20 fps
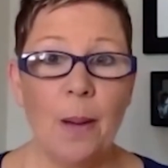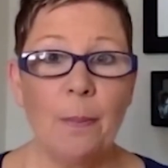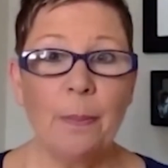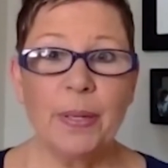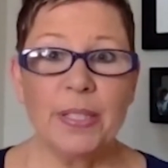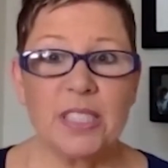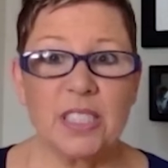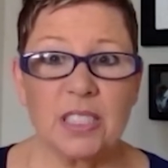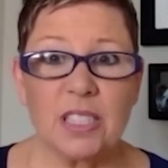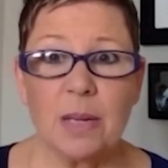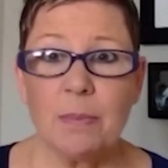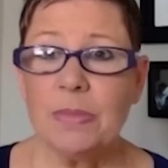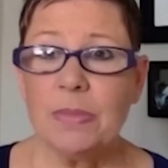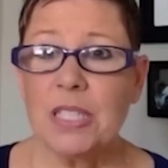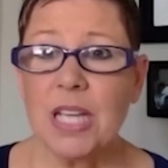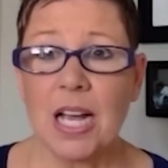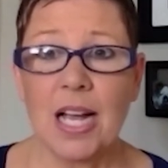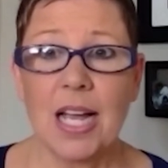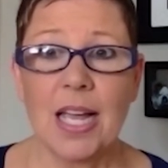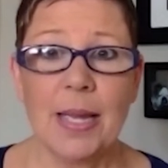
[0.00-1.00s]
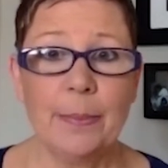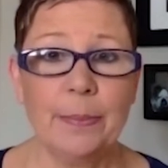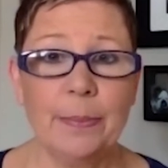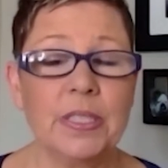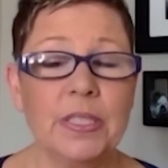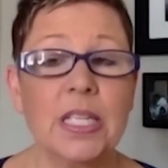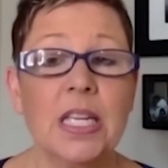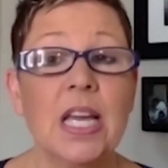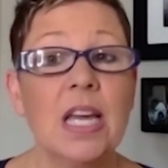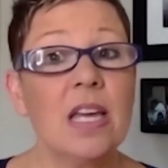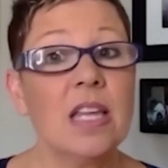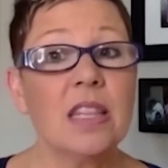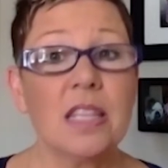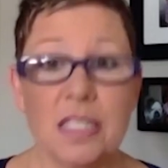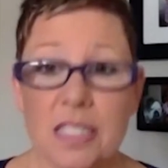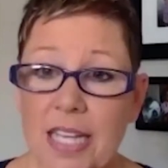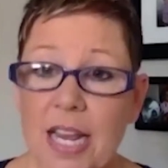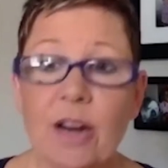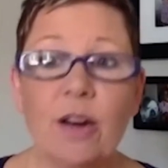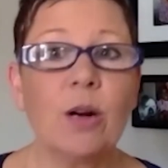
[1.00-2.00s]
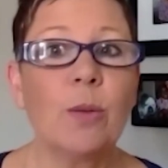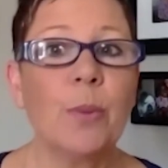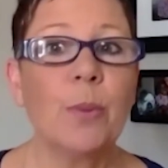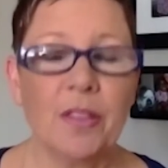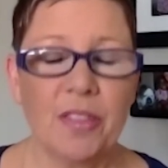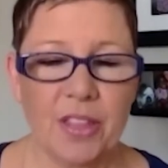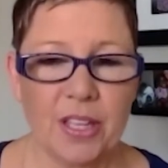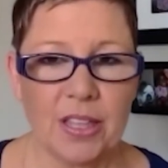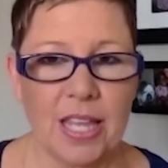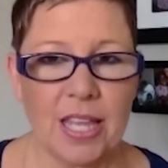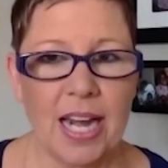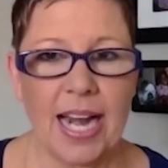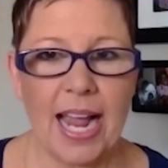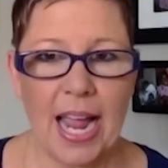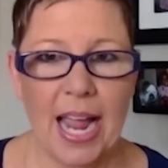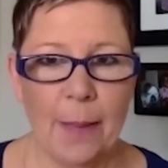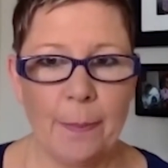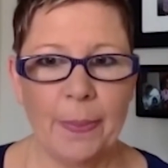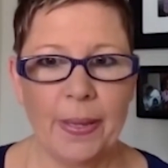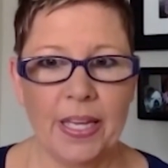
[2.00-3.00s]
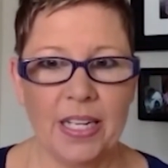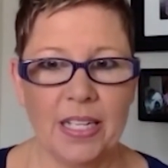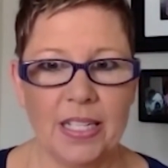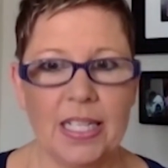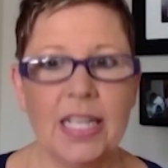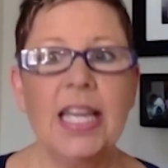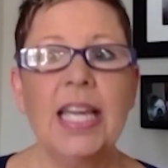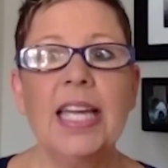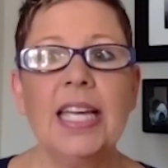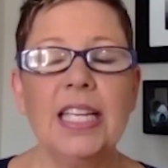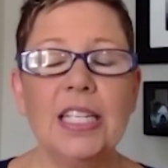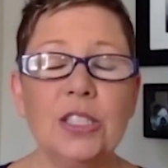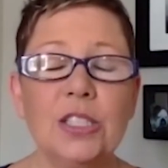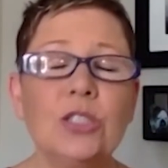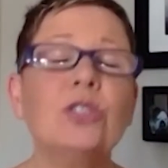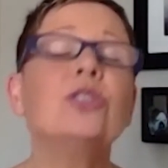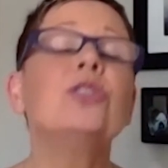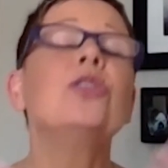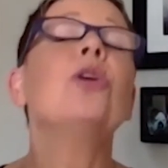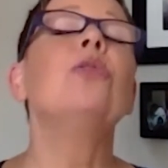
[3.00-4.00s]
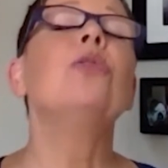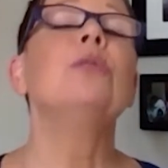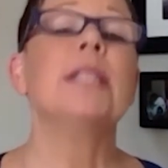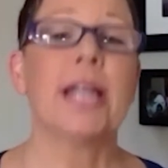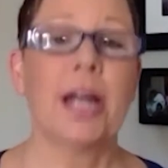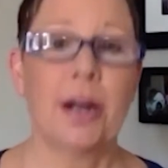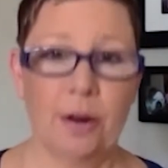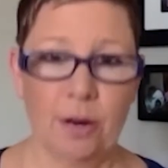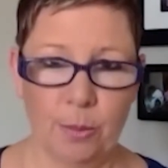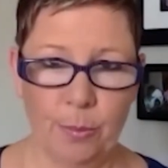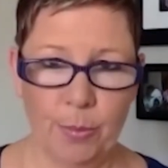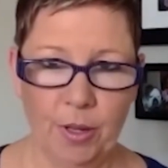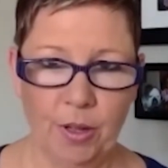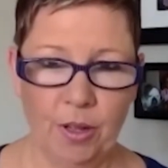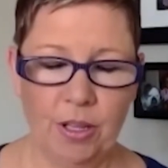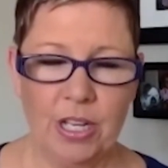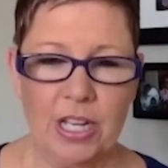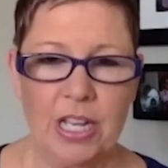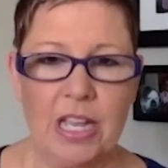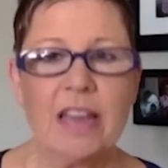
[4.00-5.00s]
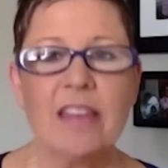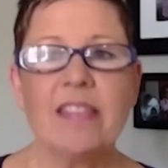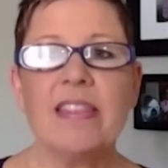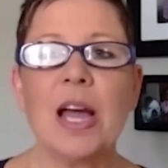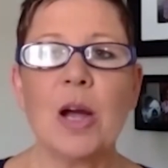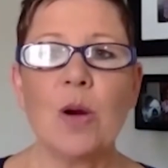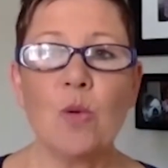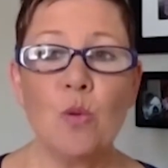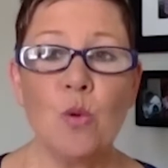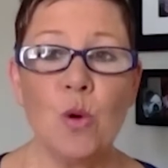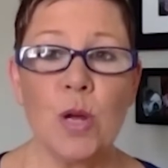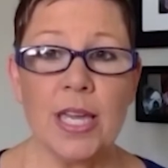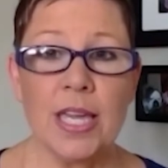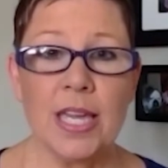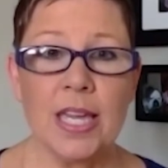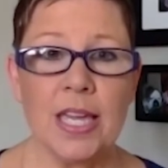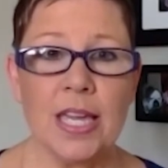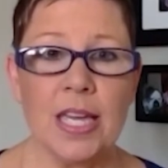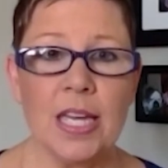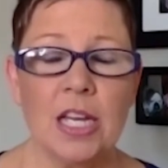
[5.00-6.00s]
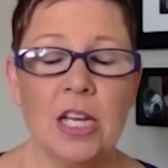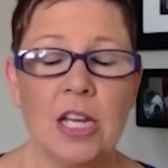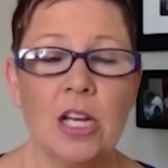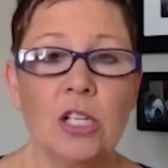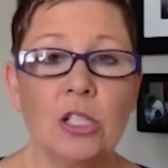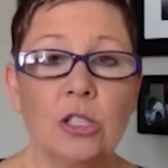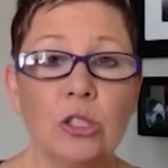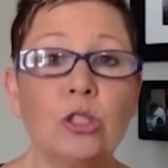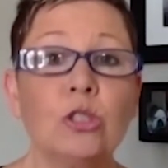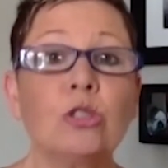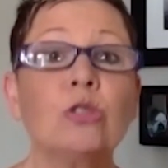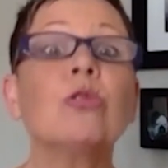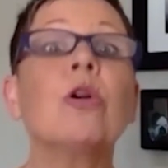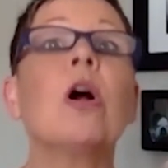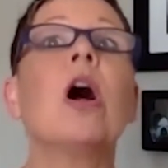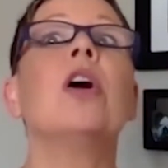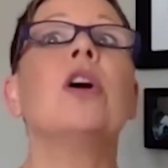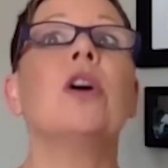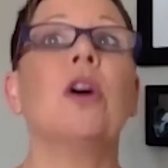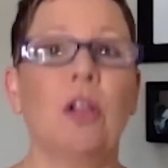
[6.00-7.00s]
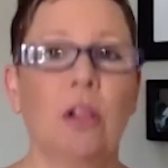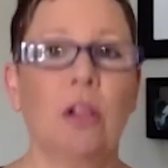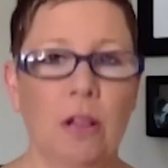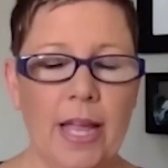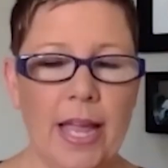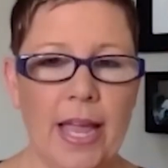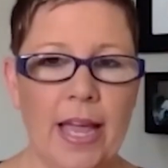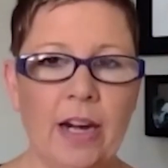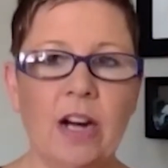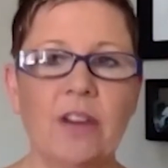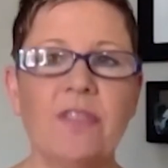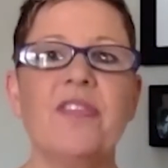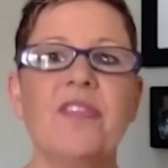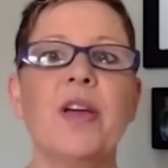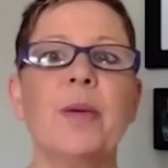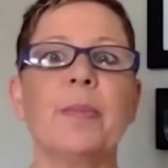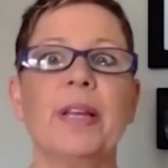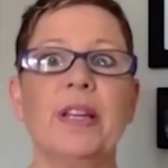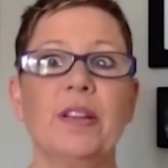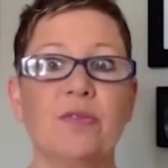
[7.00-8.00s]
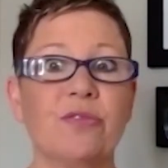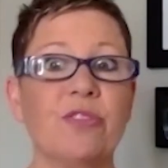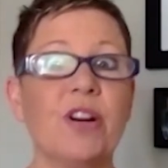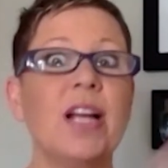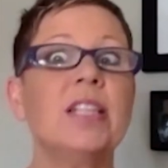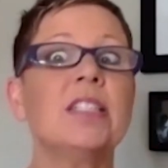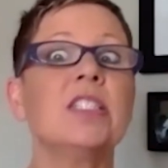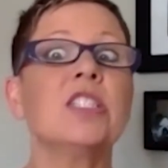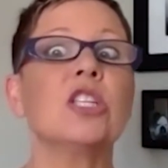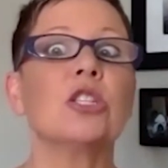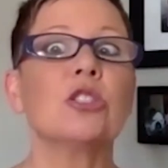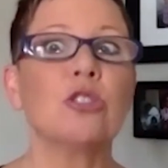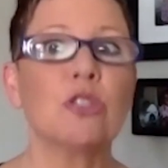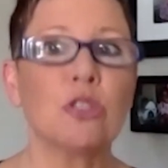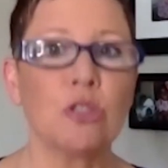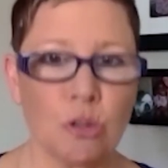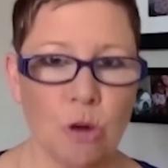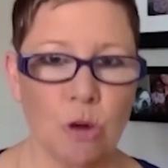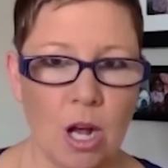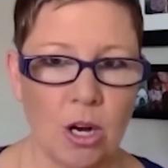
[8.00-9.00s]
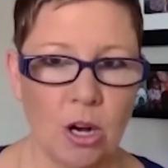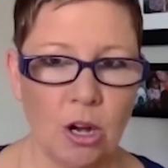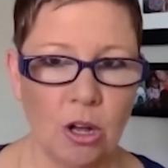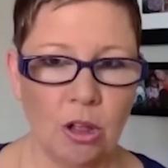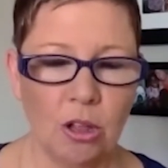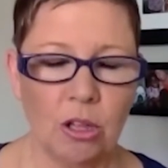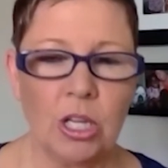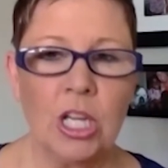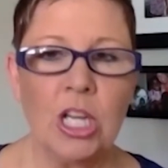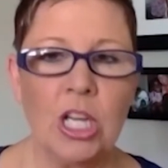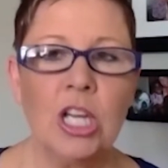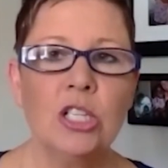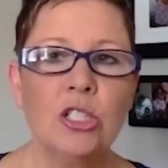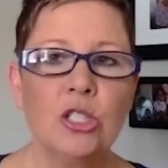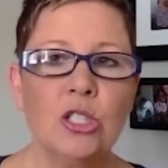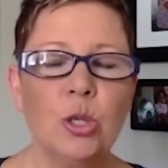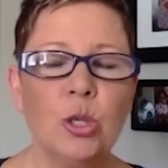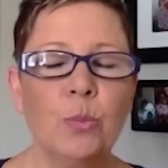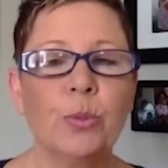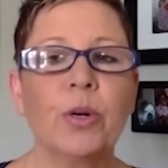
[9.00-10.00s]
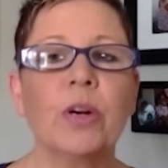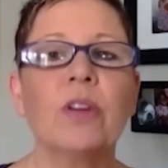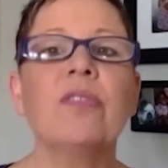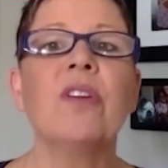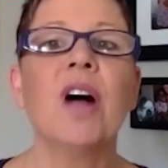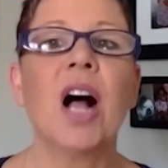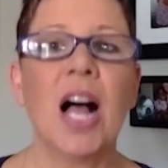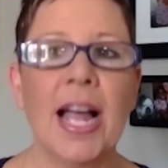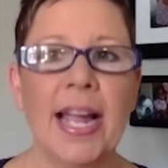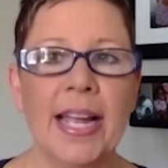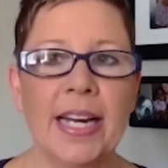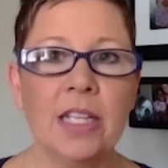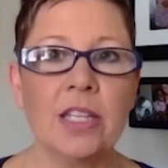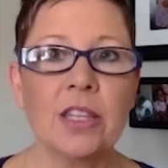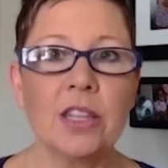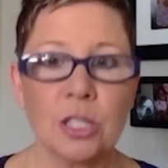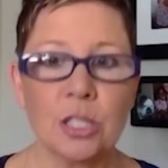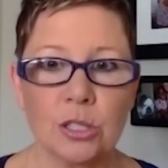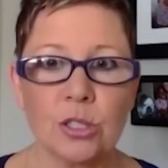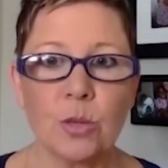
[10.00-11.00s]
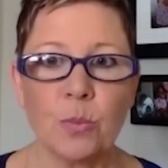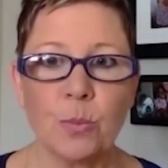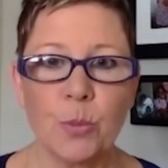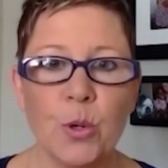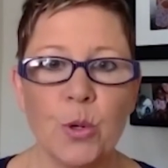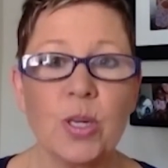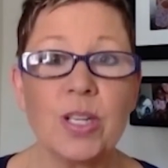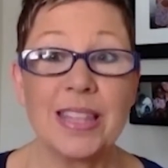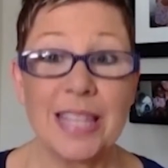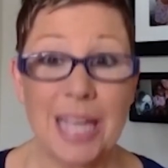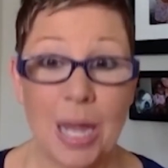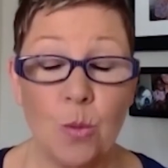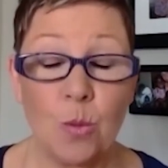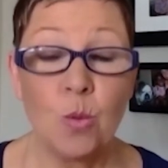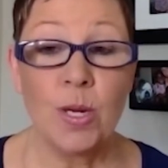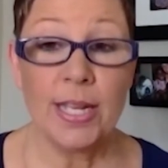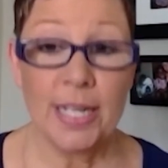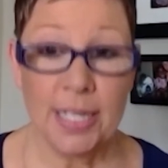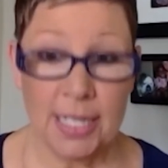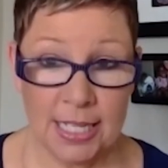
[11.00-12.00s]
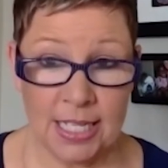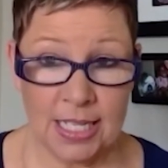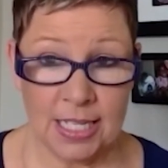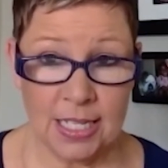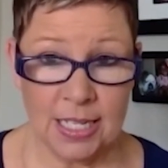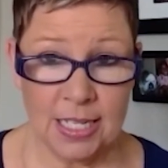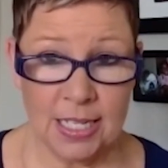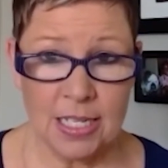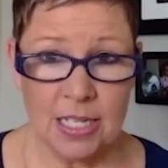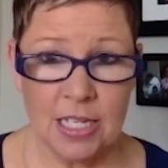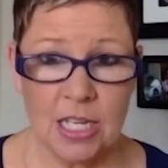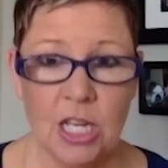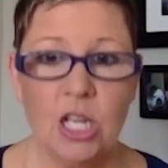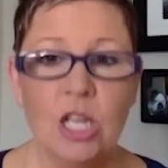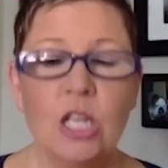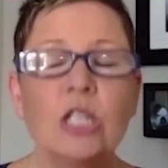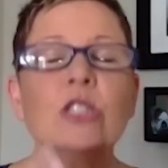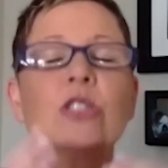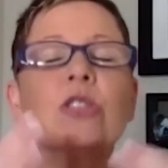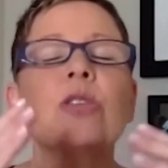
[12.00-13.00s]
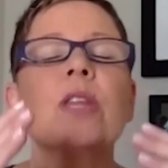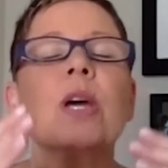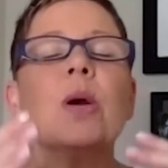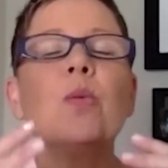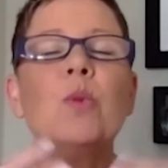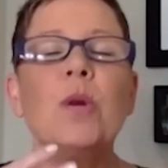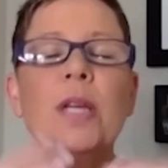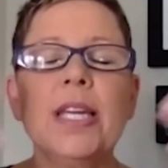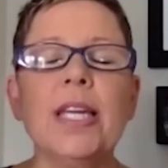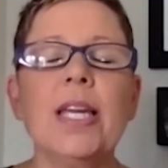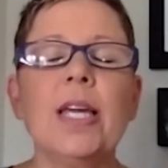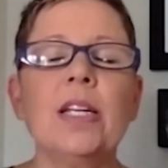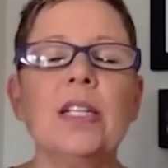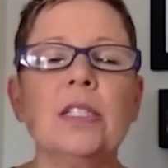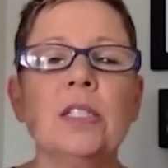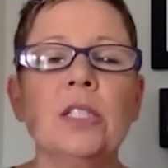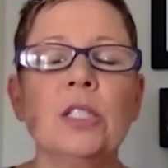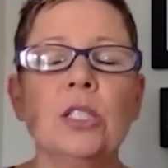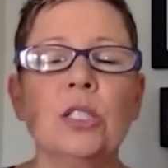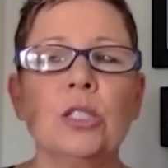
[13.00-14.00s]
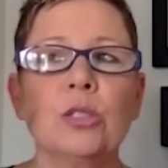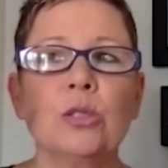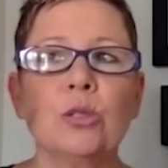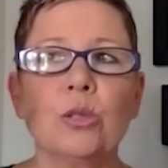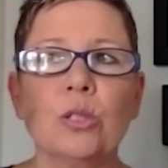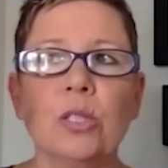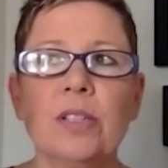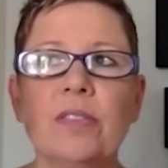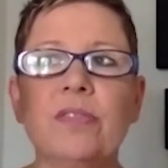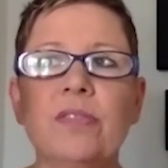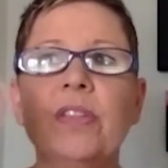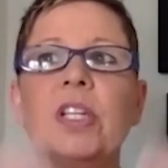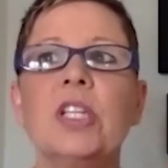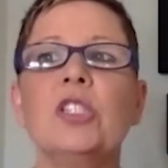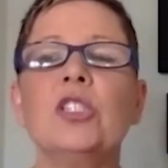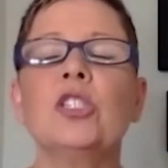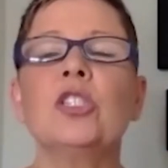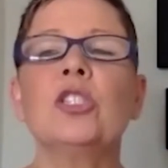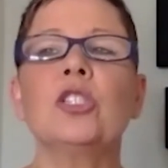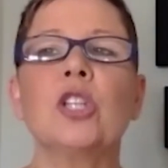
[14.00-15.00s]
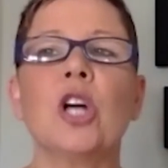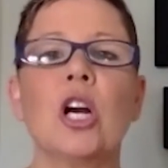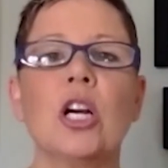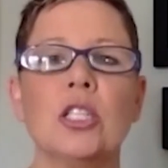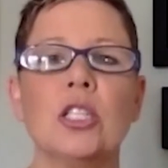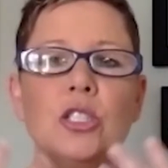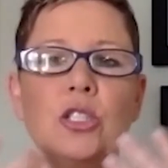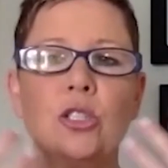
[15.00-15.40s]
But sometimes the terrible thing that happened is so terrible that we struggle, and our family and friends struggle to provide the support that we need so that we can sort of start